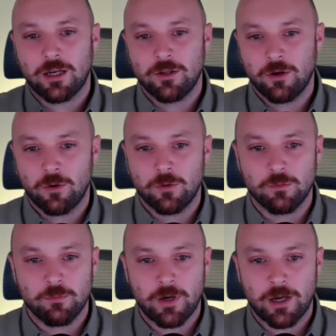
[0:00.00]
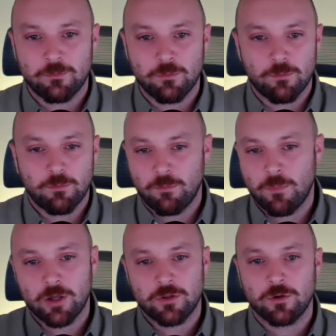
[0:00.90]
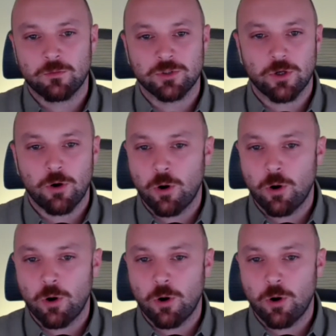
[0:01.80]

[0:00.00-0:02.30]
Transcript: I know my mother was